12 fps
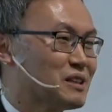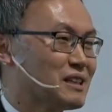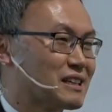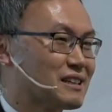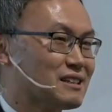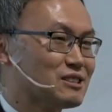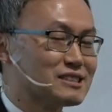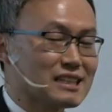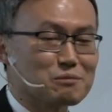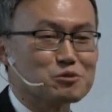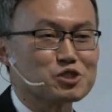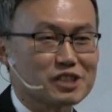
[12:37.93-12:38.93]
like uh,
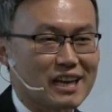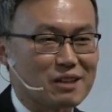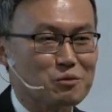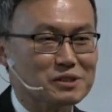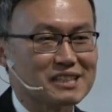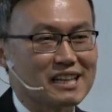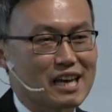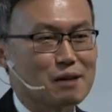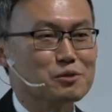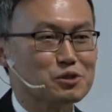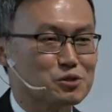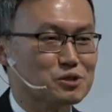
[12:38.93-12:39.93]
Saddam Hussein, was not
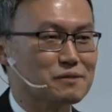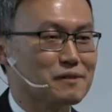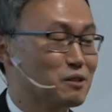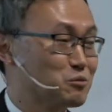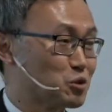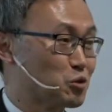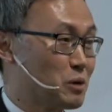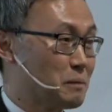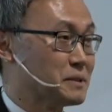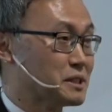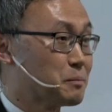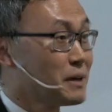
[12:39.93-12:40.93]
able to develop nuclear weapons.